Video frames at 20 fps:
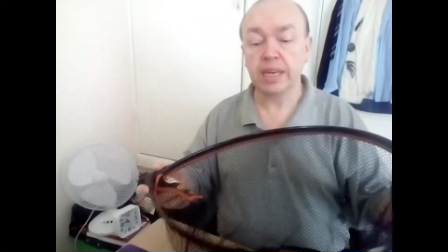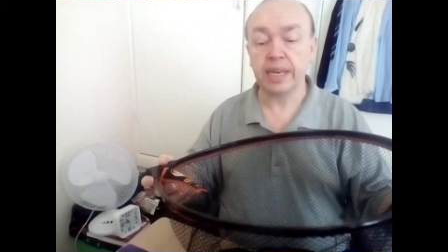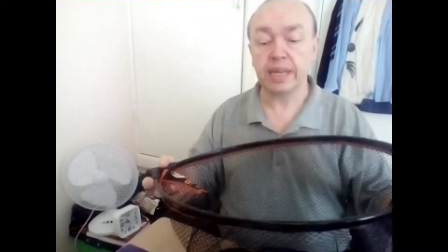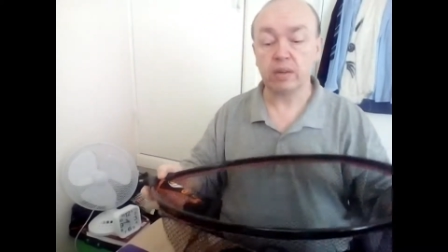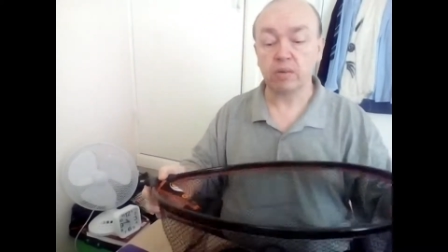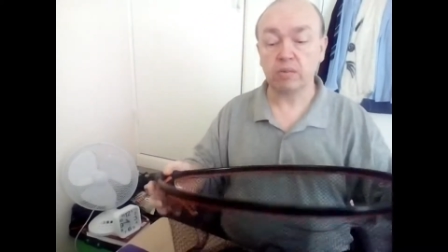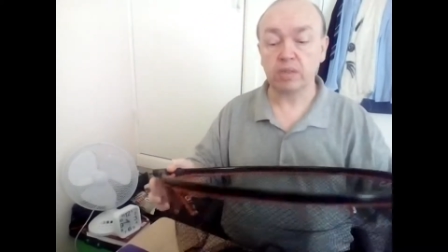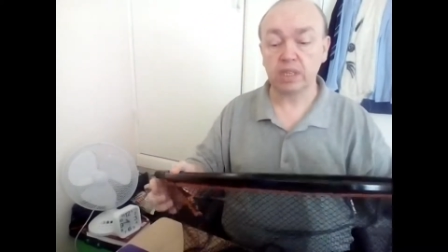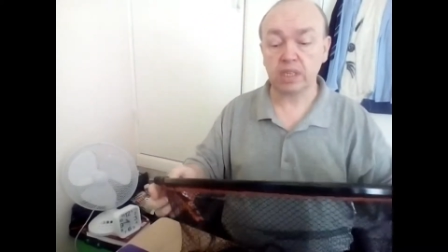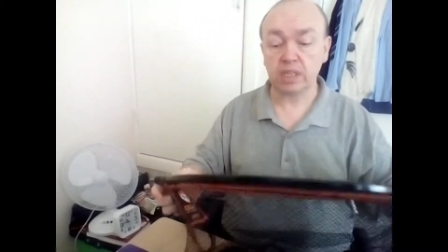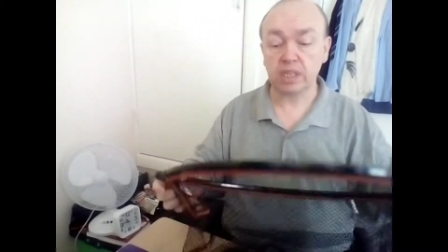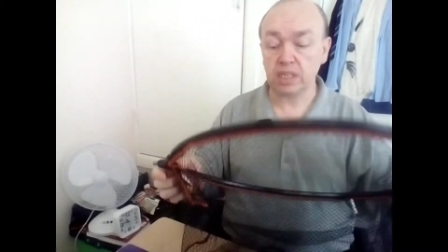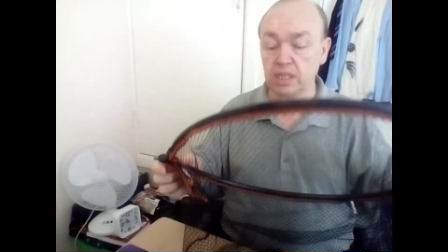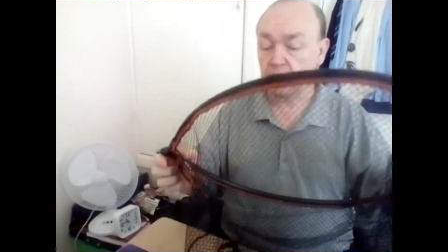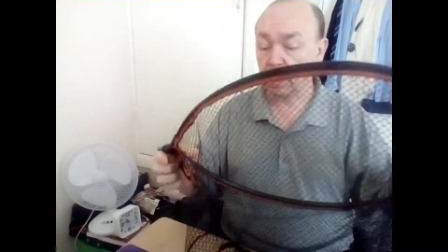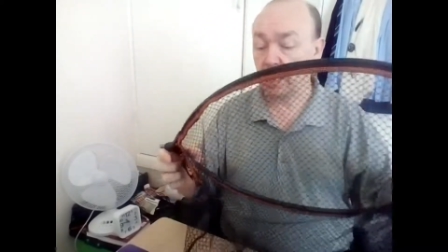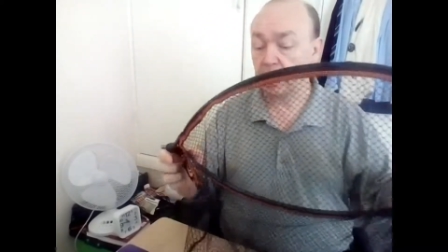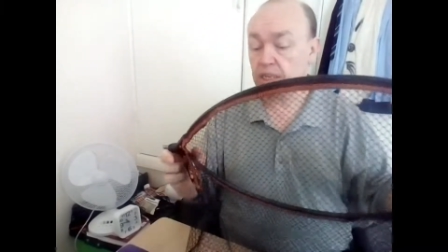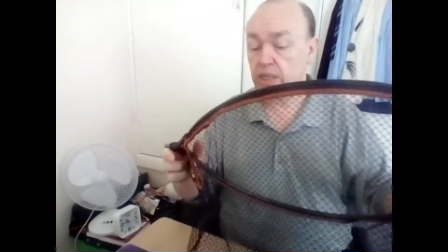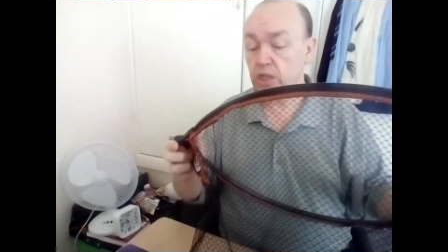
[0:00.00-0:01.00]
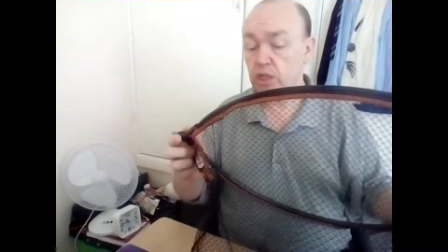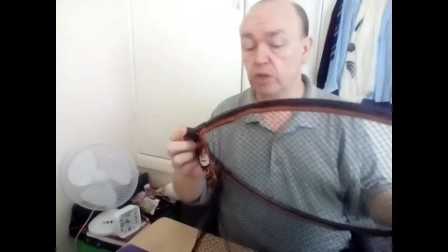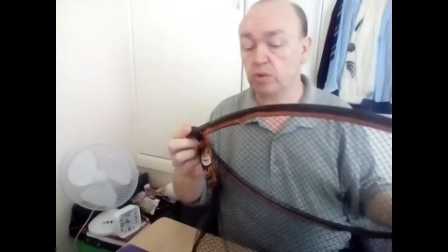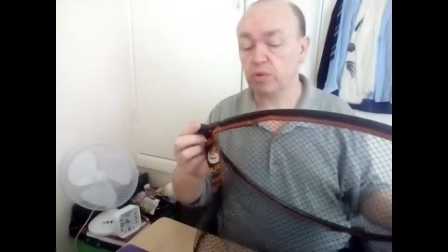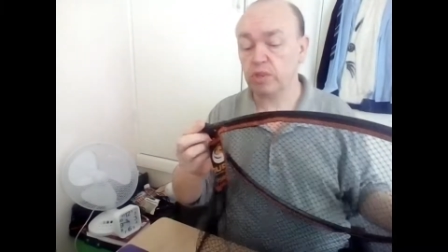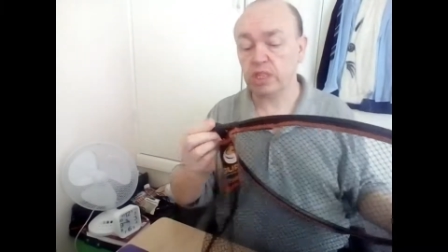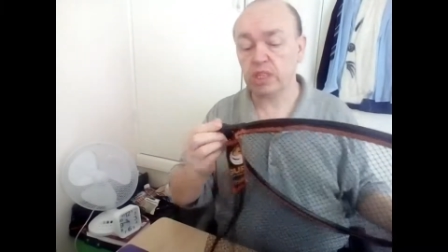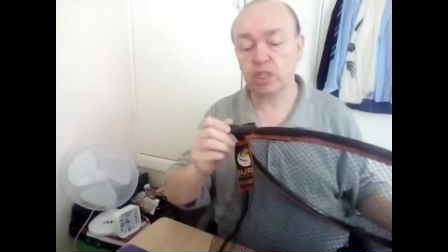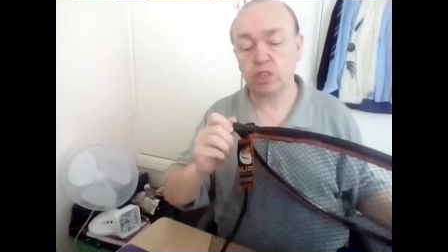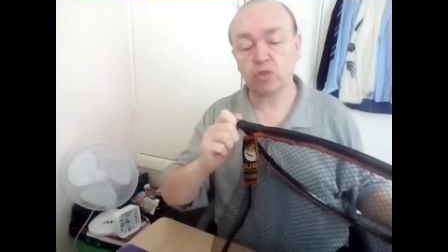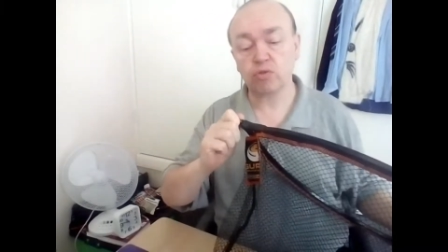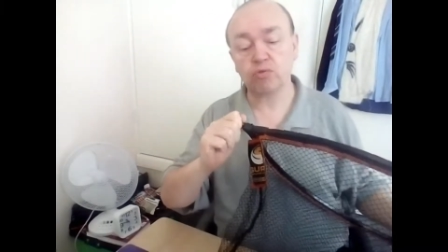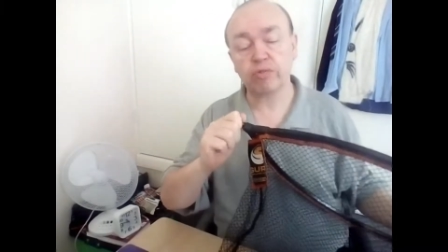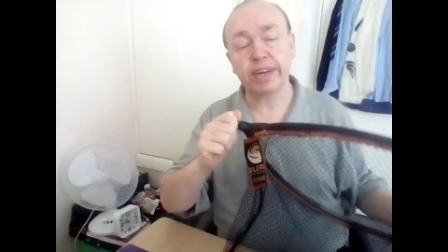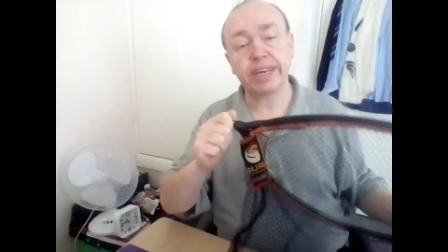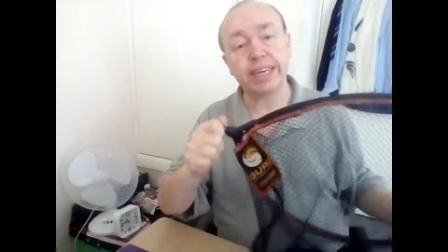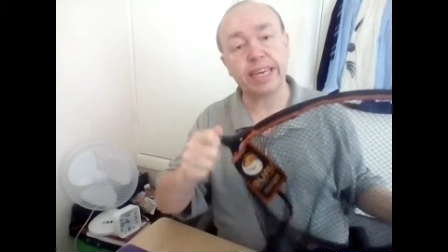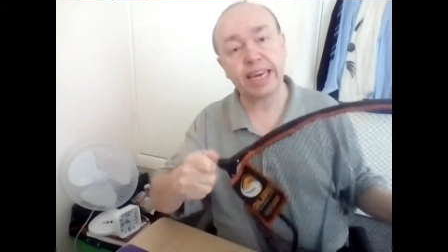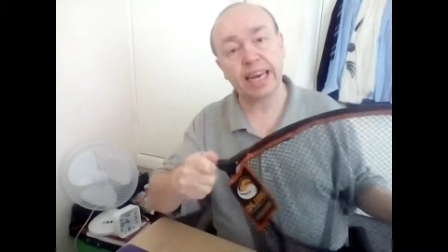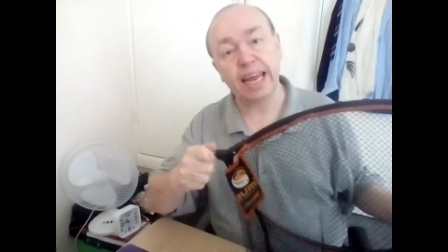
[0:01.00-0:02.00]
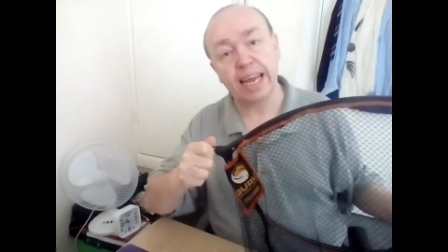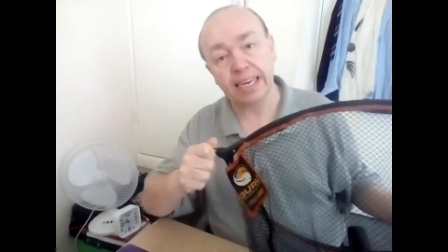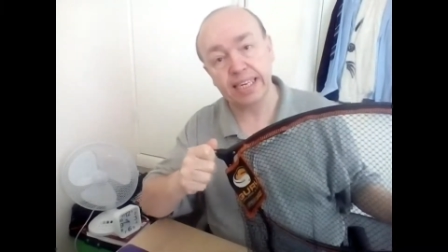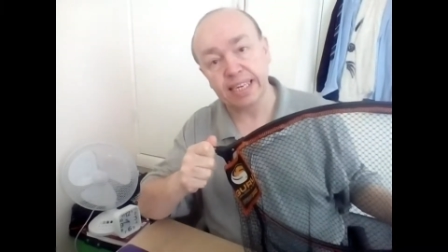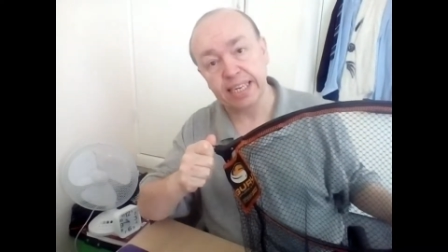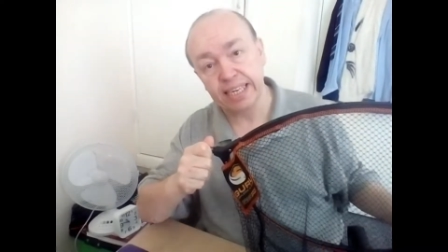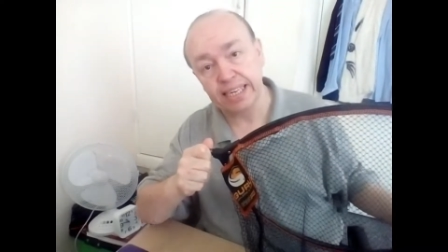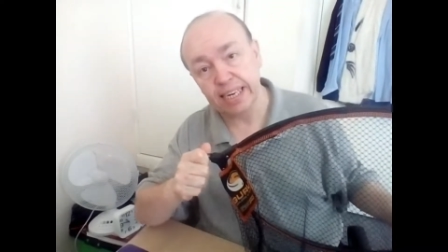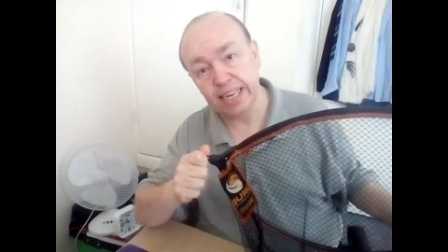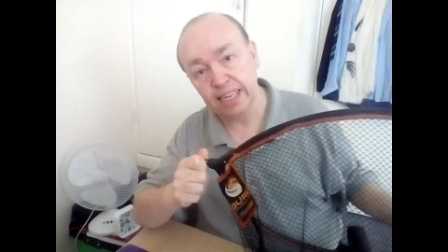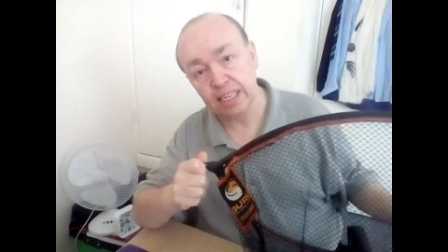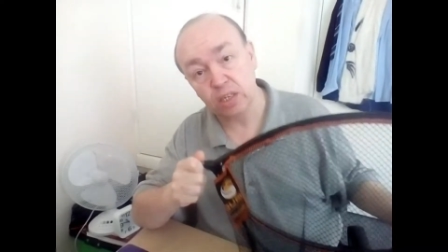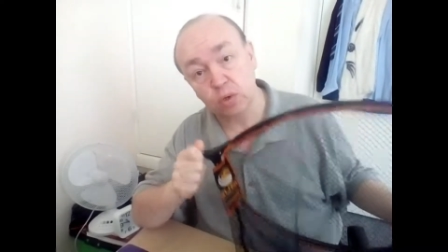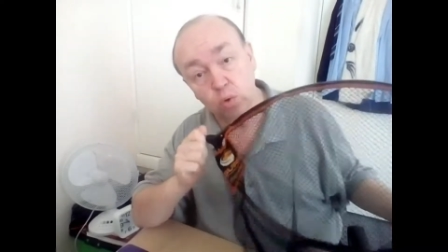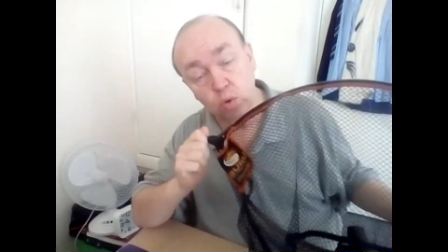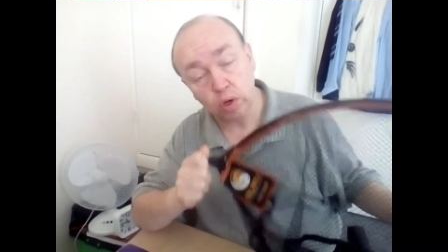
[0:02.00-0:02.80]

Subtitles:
Now this is a uni-thread landing net,